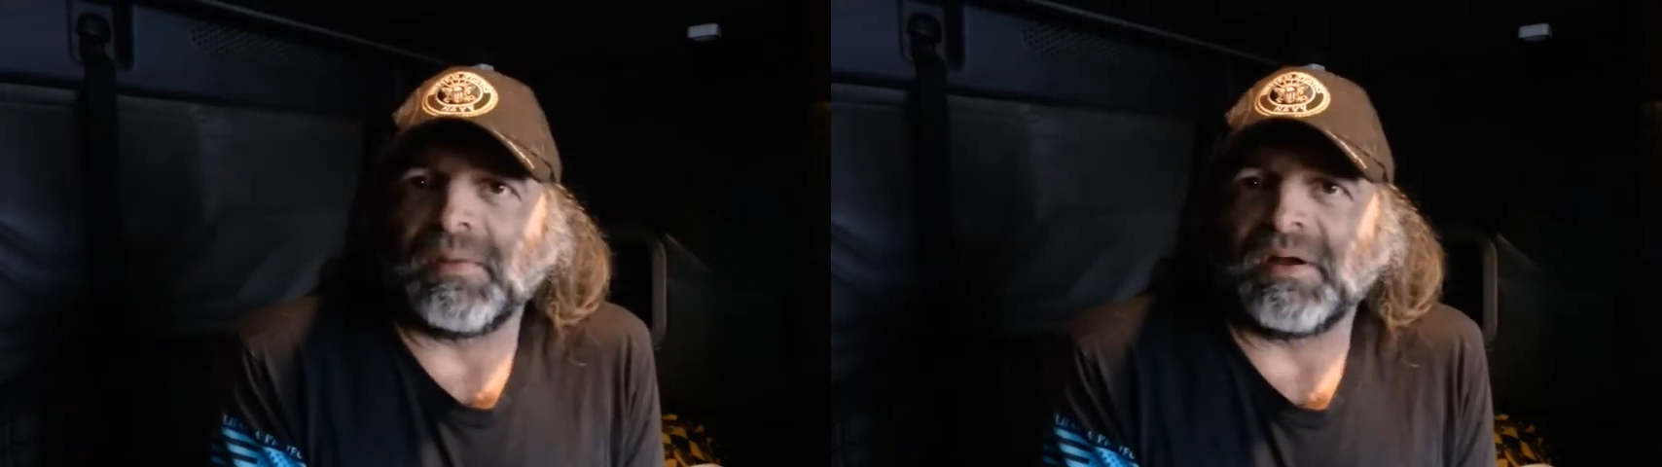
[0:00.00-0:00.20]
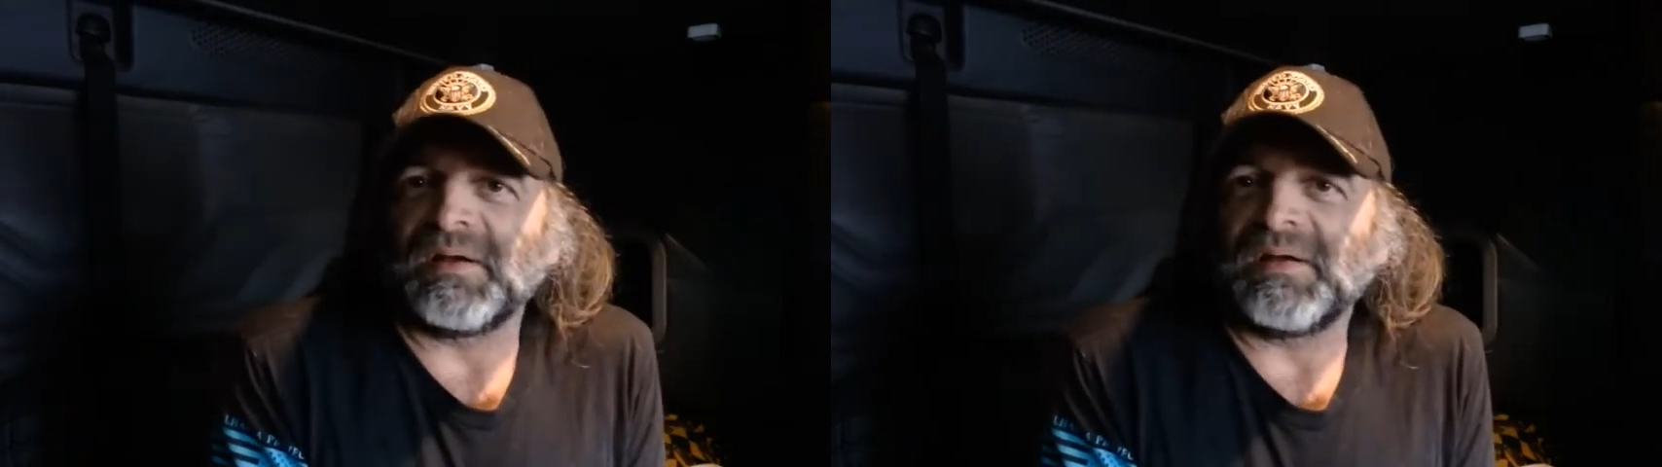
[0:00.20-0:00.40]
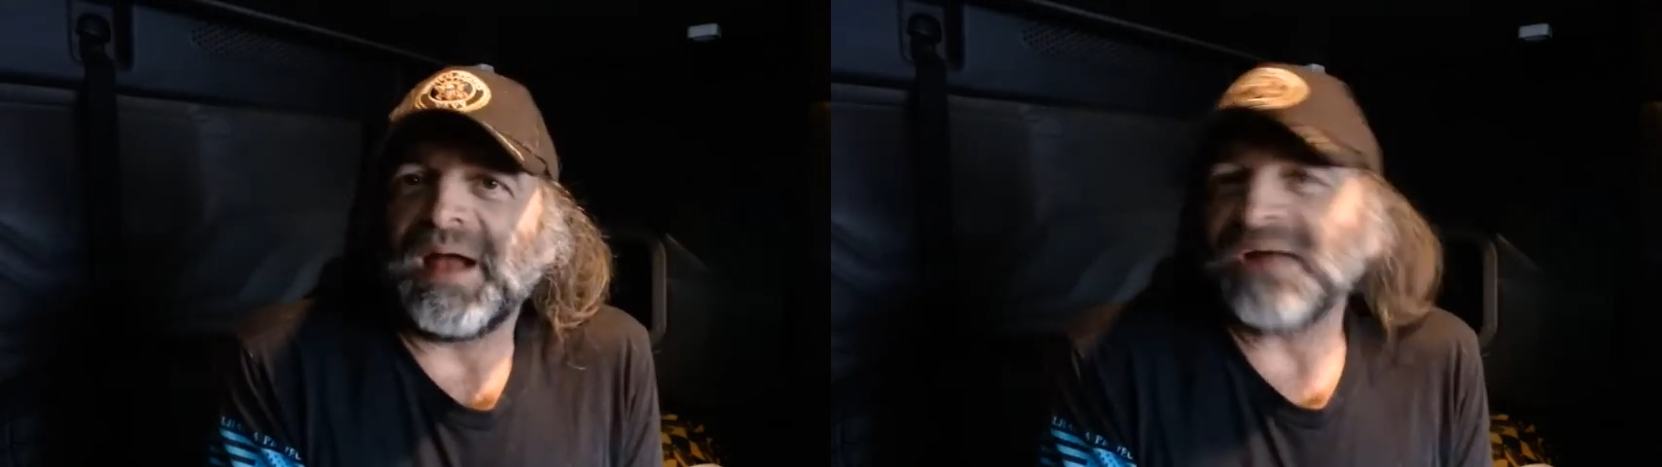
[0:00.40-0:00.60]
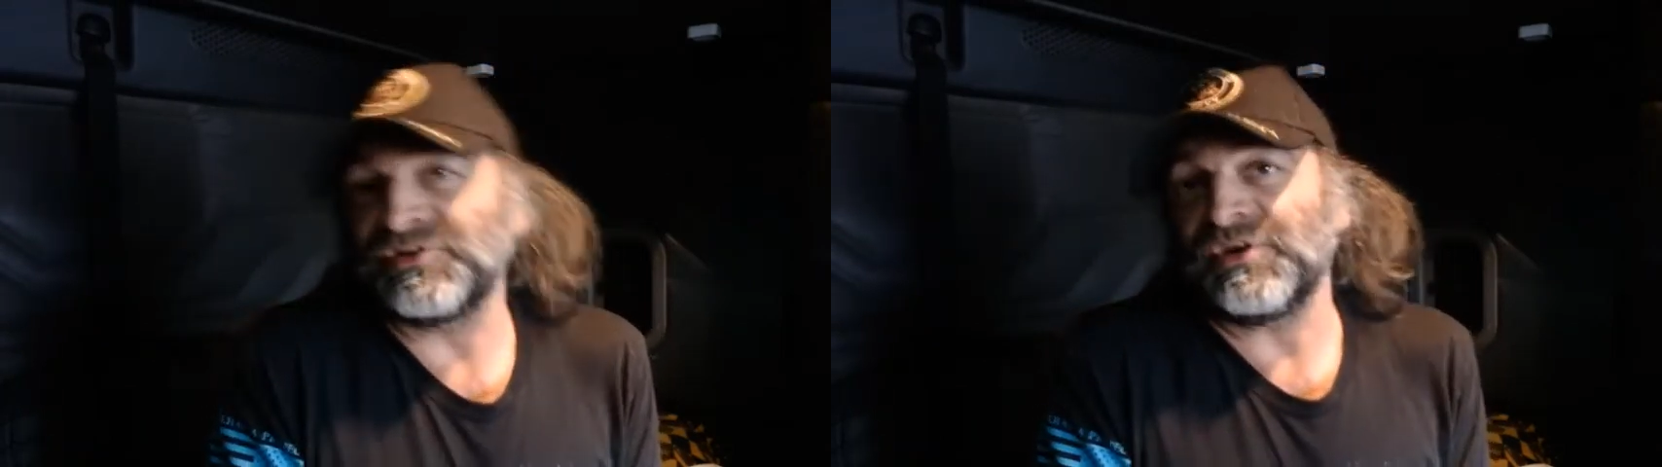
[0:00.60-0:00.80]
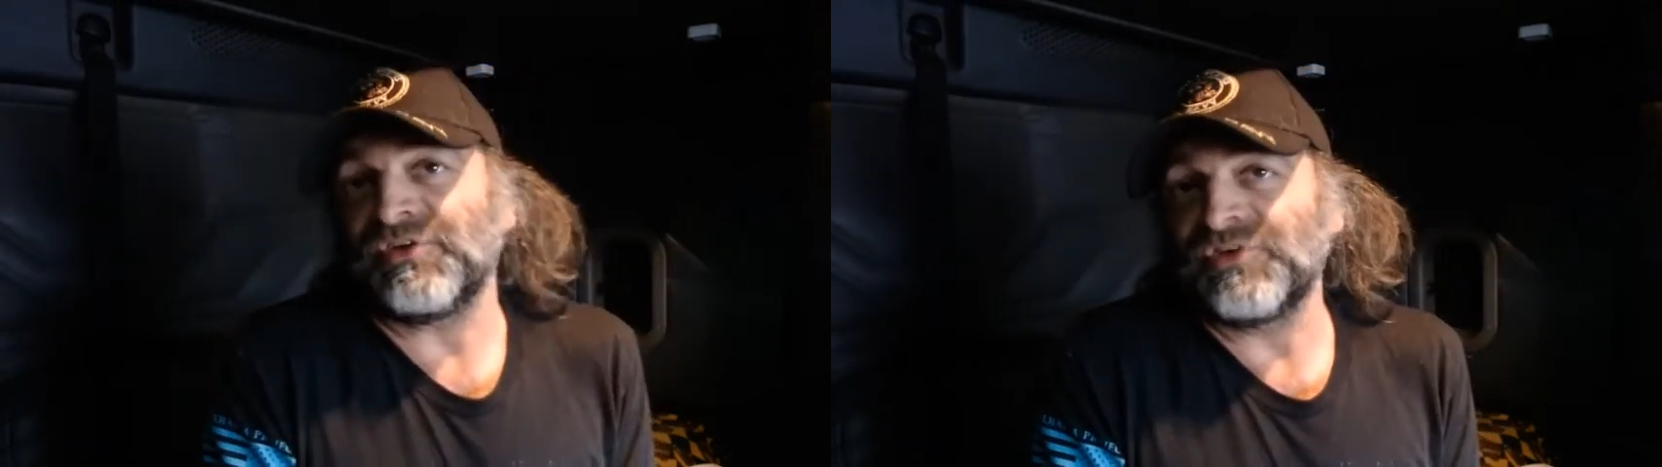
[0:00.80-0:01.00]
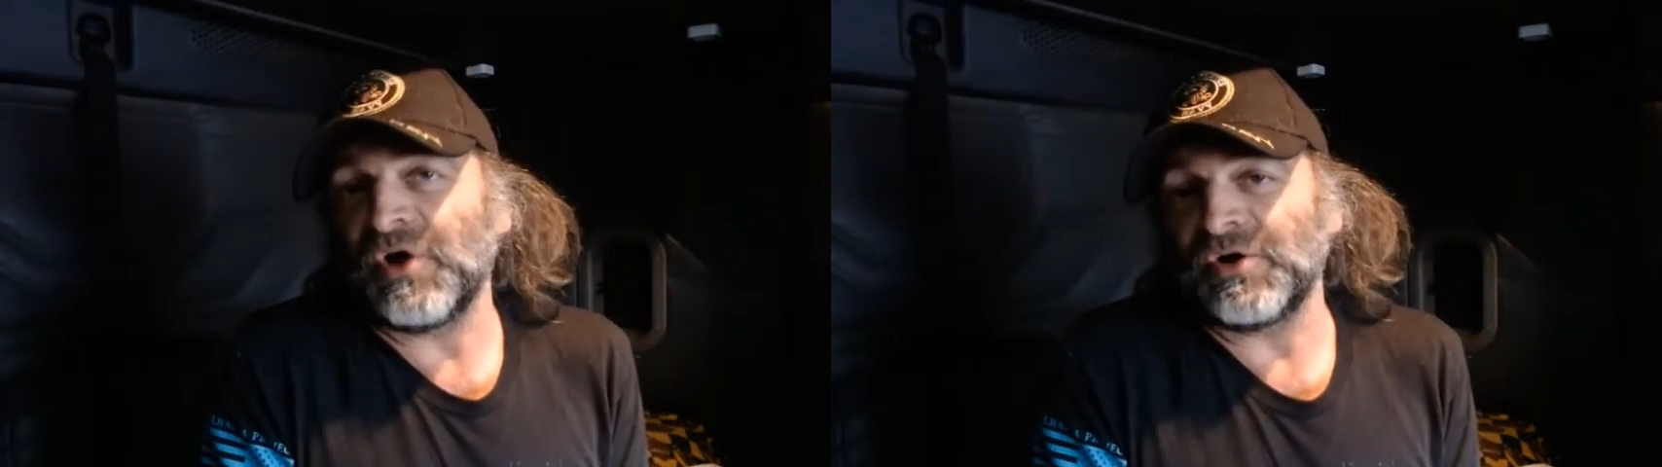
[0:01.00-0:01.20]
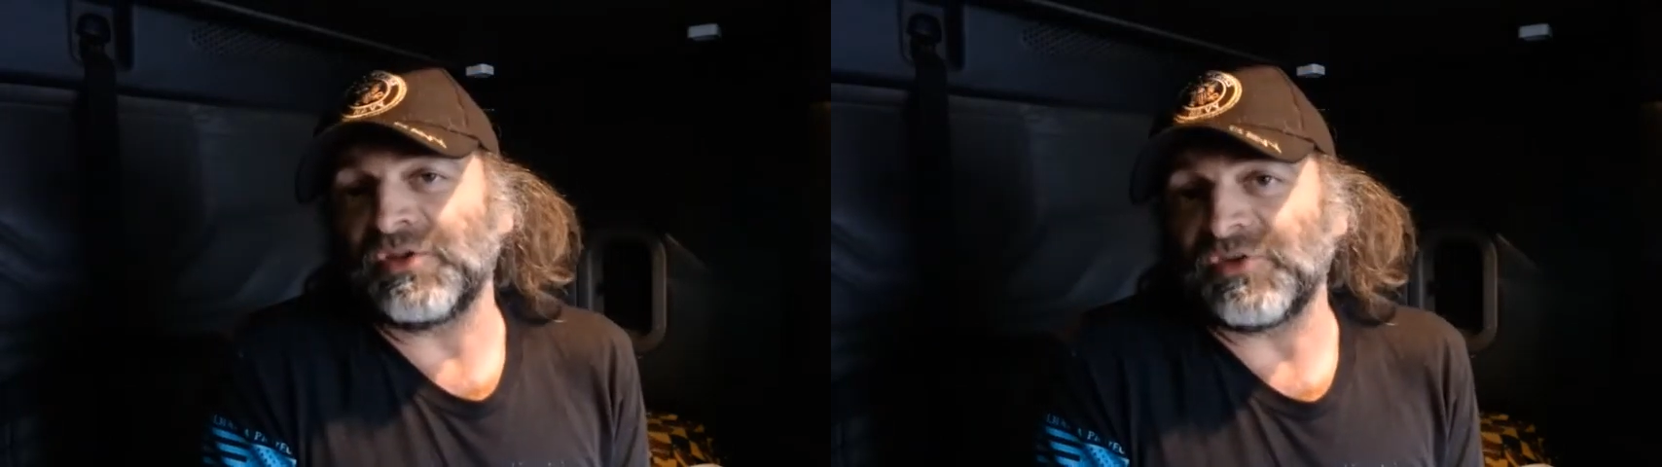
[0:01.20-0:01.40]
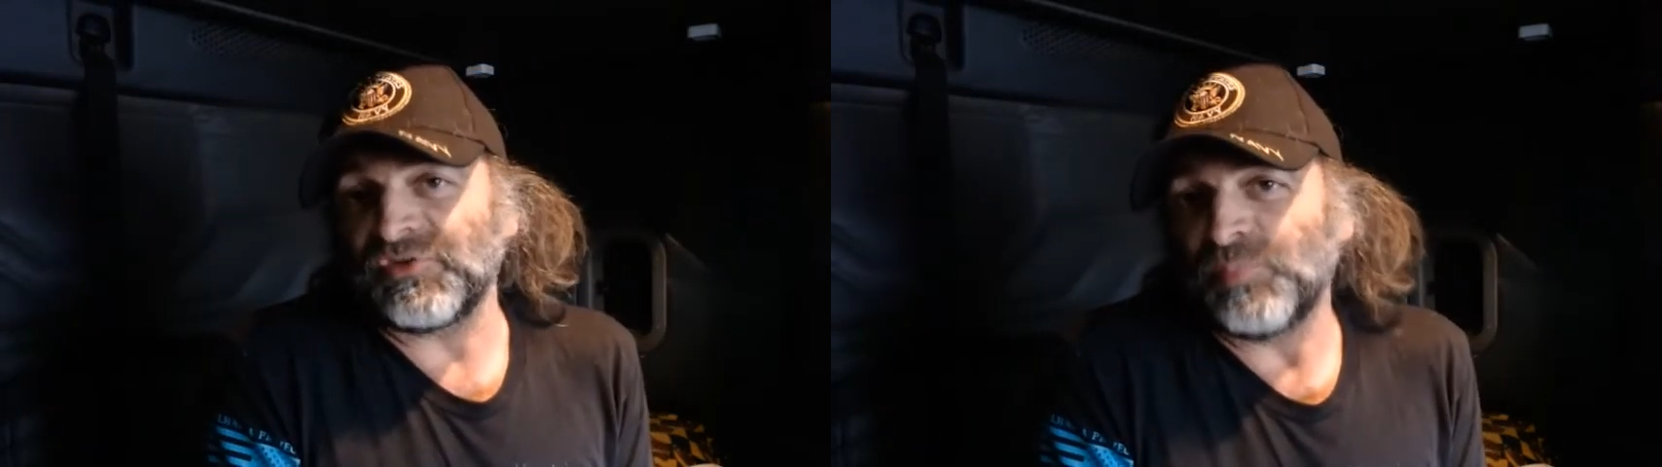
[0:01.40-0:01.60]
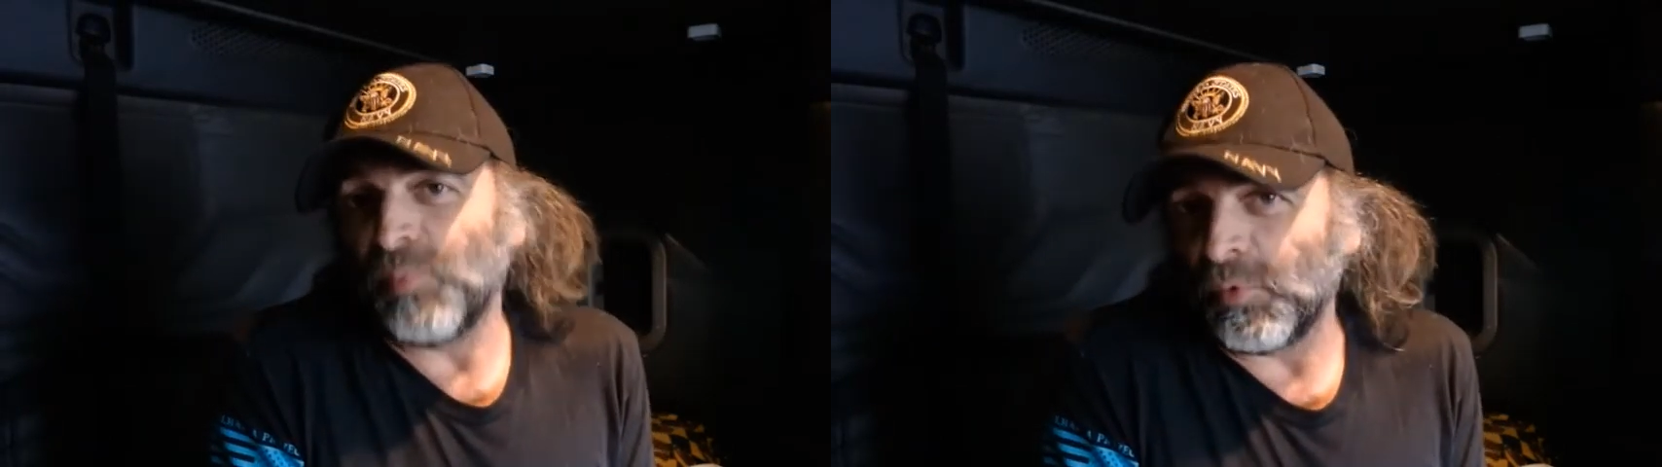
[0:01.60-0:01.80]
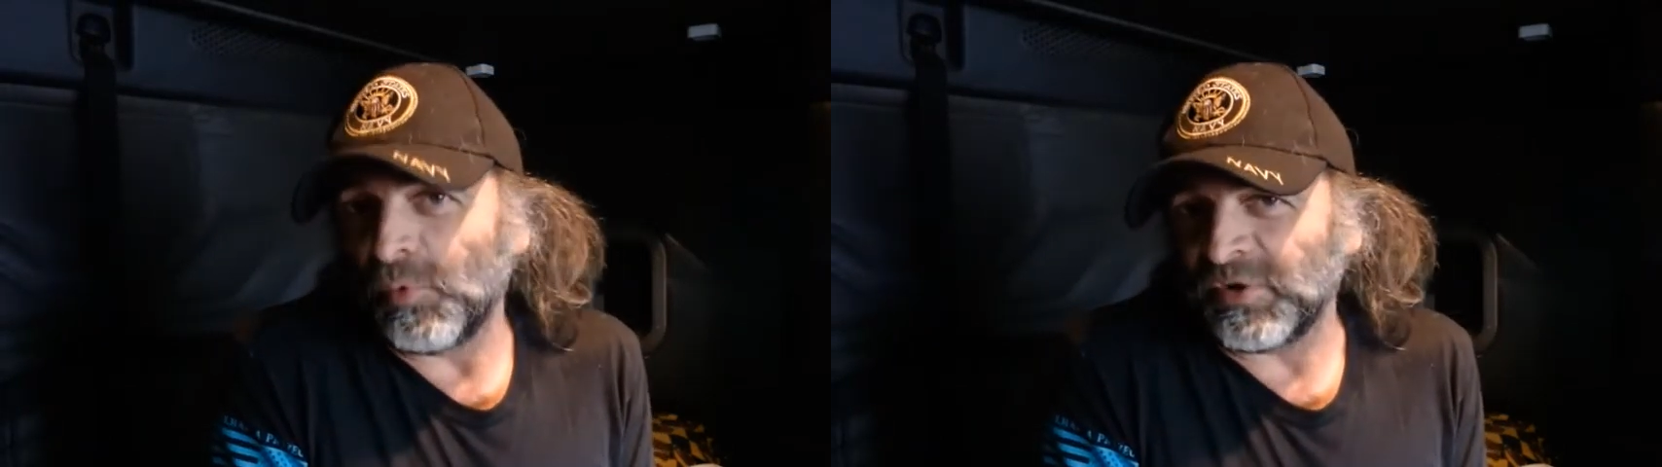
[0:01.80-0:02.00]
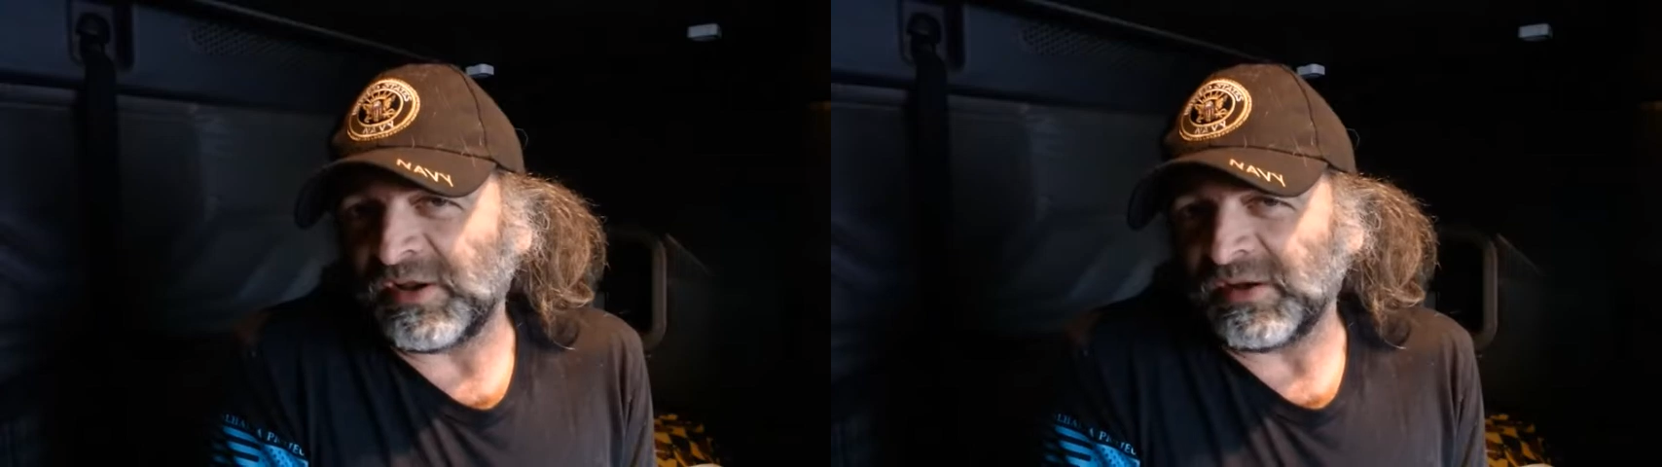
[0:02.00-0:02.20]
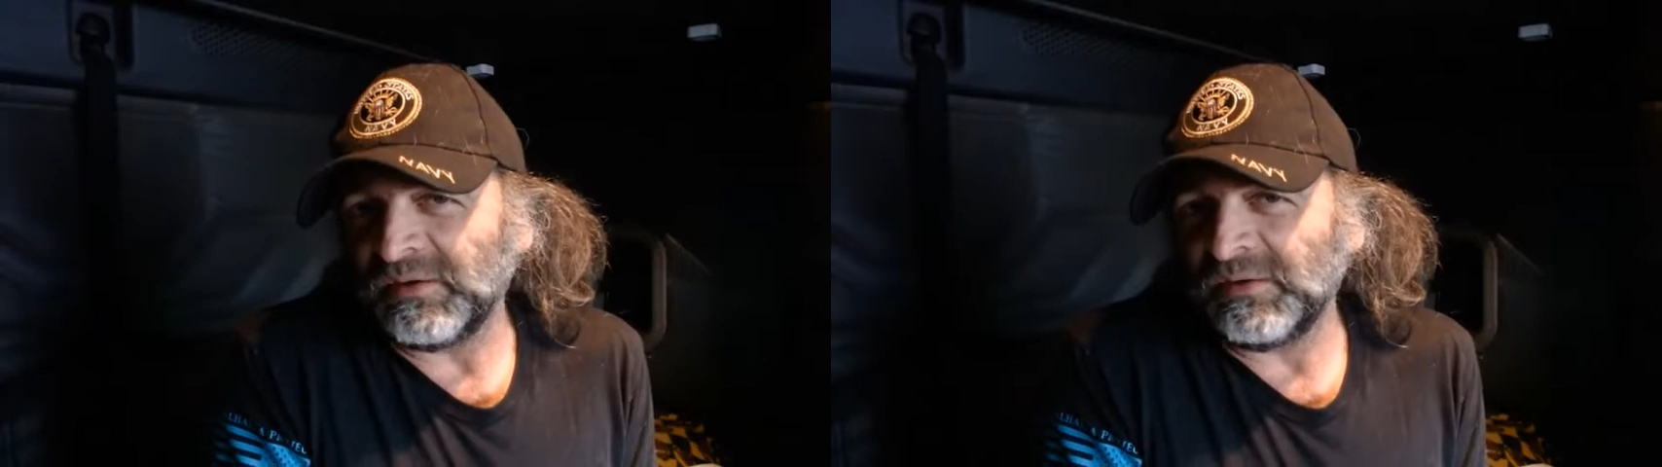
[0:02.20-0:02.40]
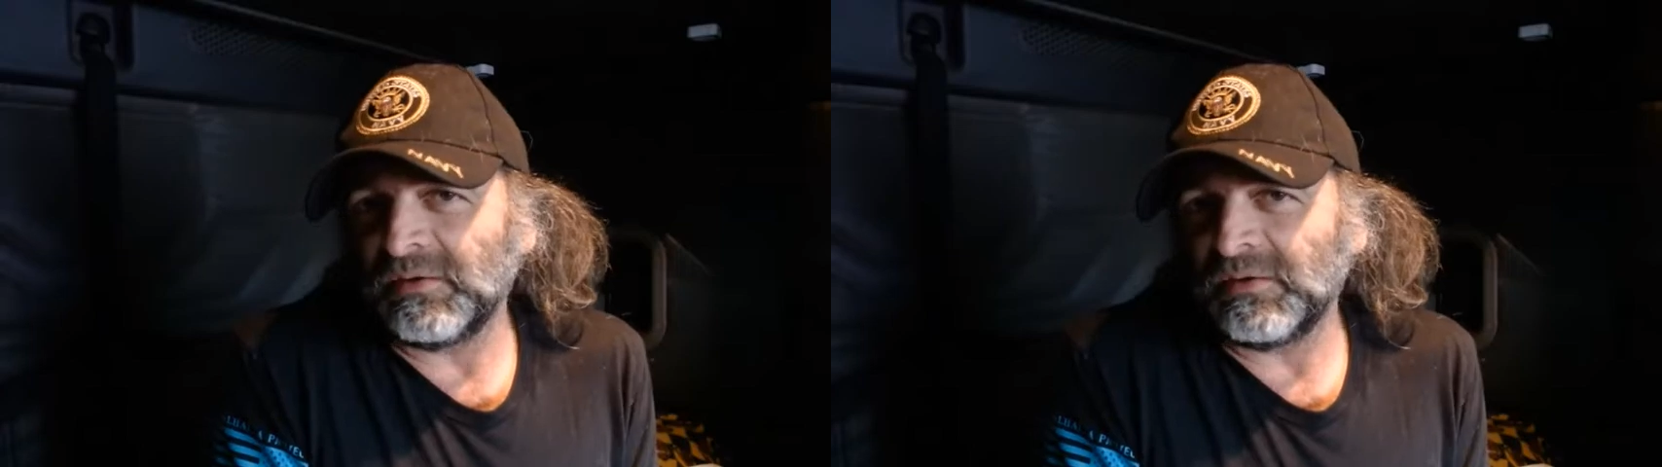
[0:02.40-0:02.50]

actually started this morning